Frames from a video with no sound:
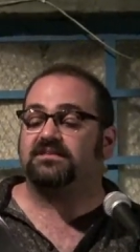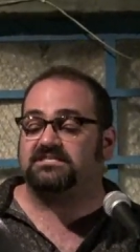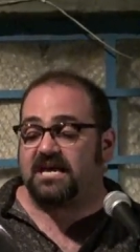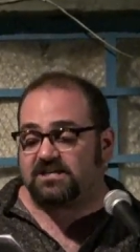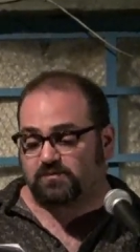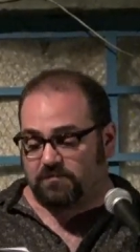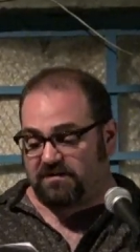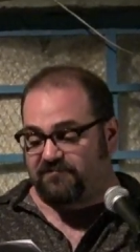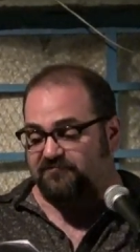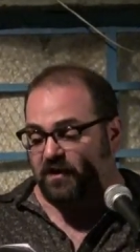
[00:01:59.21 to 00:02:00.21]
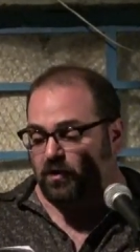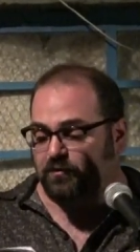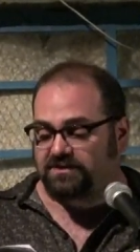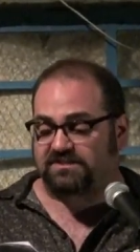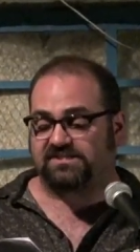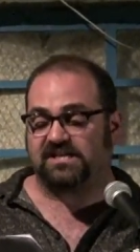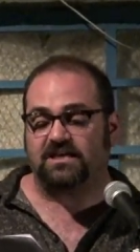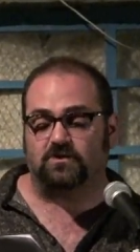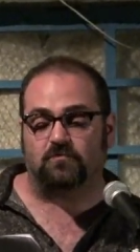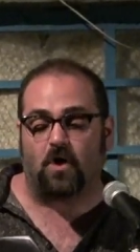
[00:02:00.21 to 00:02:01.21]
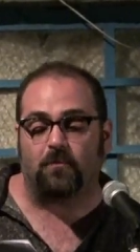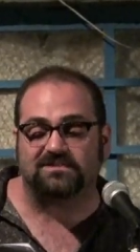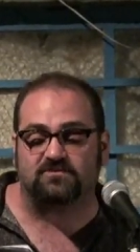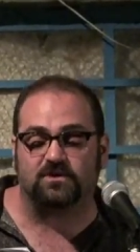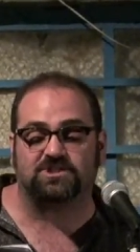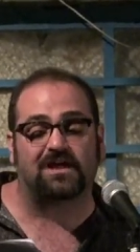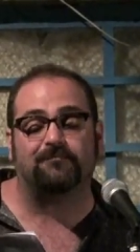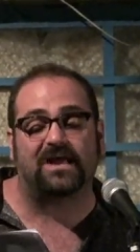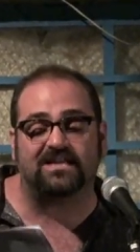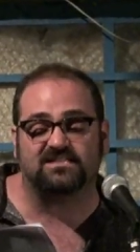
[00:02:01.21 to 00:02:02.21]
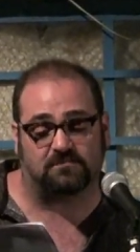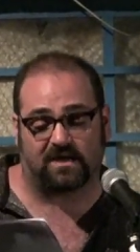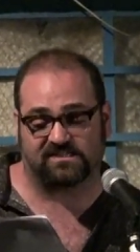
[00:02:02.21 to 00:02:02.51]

The days would be filled with the singular moment in which I abandoned